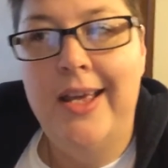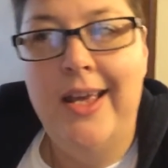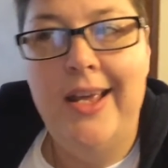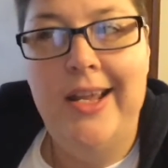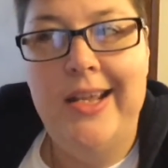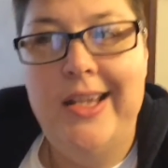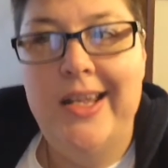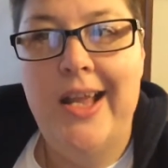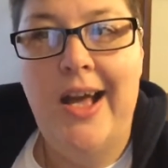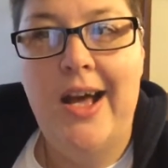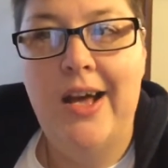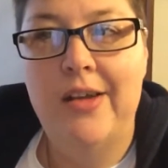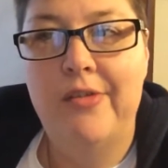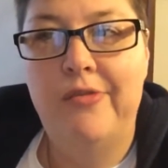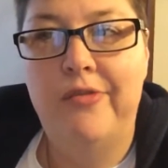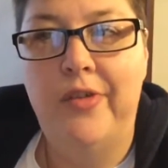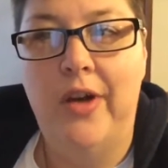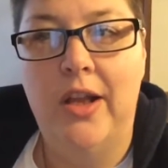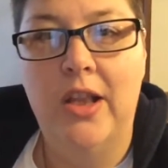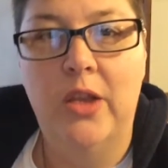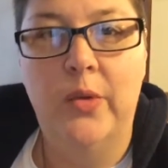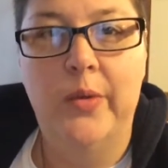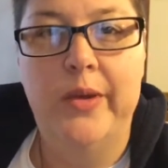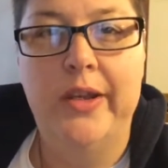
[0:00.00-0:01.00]
and not
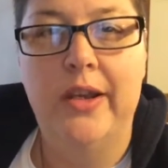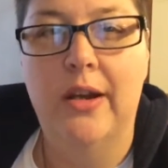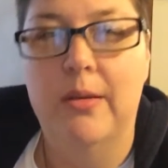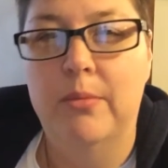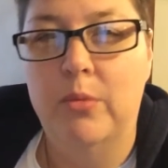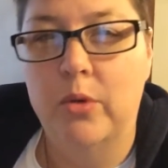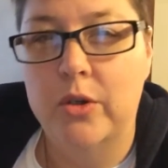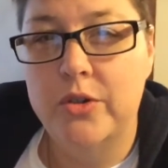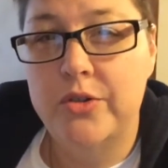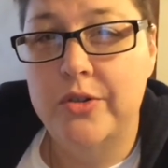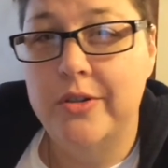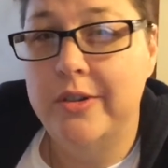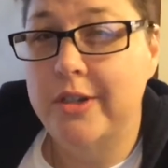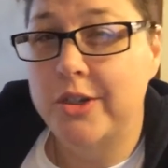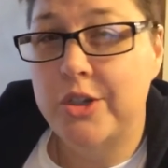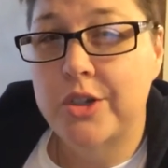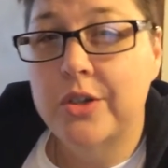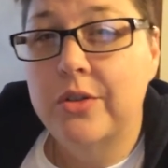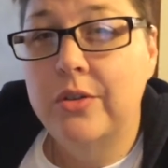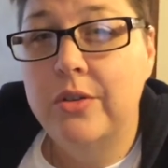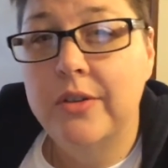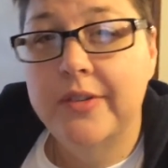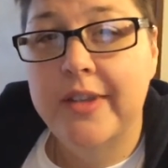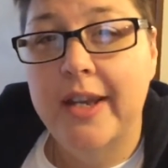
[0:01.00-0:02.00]
following a more
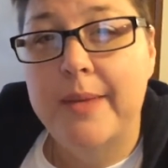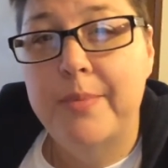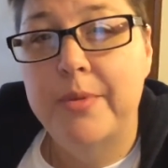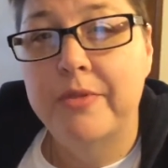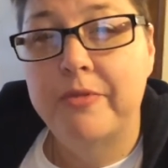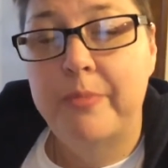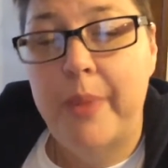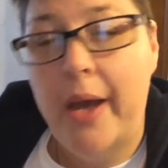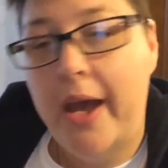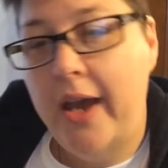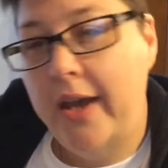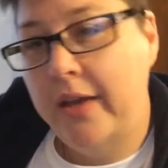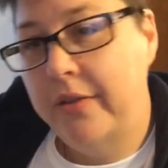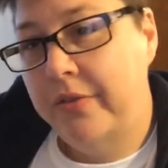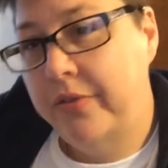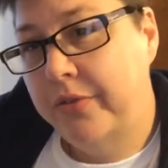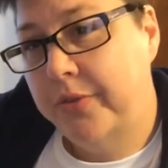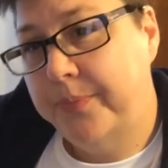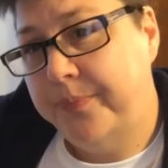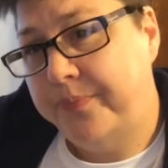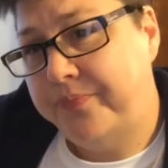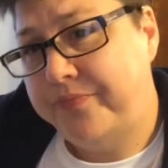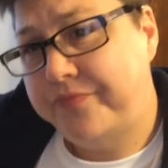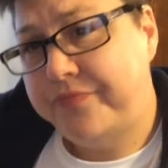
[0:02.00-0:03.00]
traditional type of
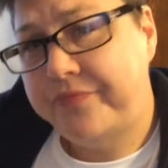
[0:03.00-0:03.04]
path,